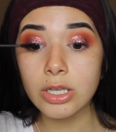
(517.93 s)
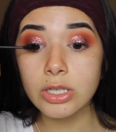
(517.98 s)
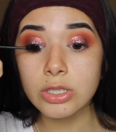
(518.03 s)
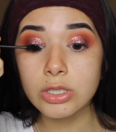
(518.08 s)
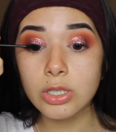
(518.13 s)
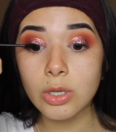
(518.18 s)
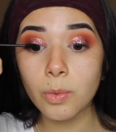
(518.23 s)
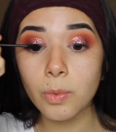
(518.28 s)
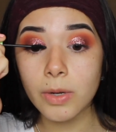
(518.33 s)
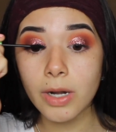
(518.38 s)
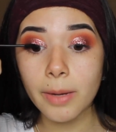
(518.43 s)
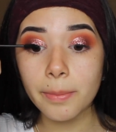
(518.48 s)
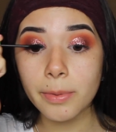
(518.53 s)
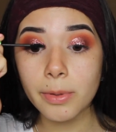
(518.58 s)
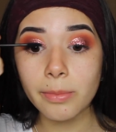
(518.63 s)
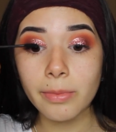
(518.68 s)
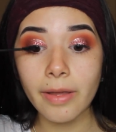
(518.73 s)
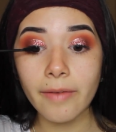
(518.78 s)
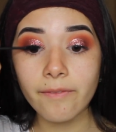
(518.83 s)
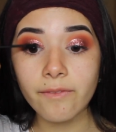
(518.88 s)
so when I
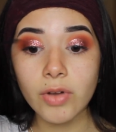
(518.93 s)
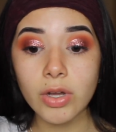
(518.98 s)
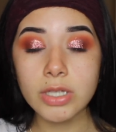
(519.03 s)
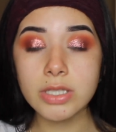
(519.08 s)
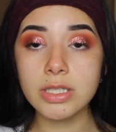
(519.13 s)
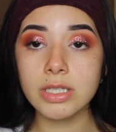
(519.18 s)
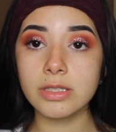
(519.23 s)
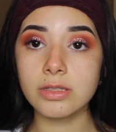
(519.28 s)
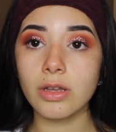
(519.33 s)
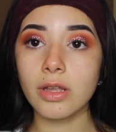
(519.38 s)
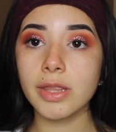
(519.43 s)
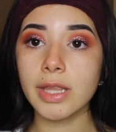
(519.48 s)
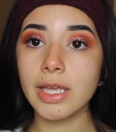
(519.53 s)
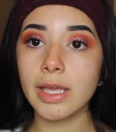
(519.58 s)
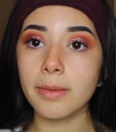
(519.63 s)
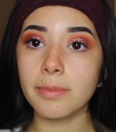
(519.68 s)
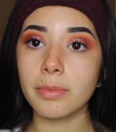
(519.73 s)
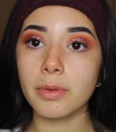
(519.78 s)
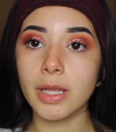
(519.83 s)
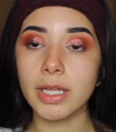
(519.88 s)
put my falsies on, they
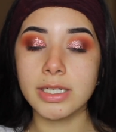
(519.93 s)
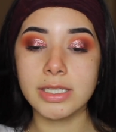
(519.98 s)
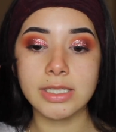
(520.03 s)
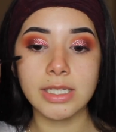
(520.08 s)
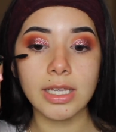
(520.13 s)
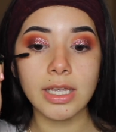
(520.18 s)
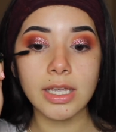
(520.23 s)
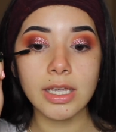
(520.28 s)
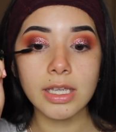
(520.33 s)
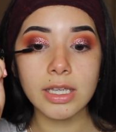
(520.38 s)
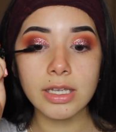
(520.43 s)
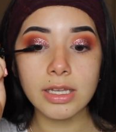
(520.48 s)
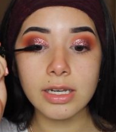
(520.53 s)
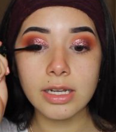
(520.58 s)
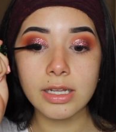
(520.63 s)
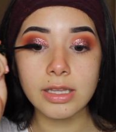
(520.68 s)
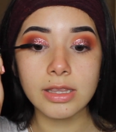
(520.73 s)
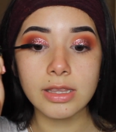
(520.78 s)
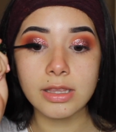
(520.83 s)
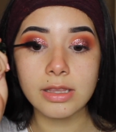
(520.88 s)
can blend in
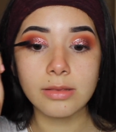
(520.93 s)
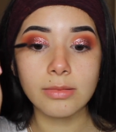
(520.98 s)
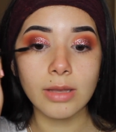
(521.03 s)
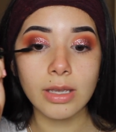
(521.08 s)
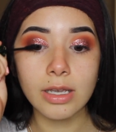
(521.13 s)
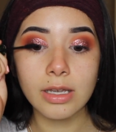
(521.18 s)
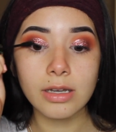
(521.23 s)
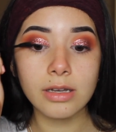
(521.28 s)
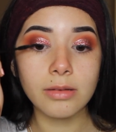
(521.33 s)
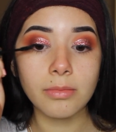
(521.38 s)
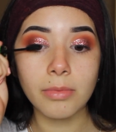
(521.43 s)
and like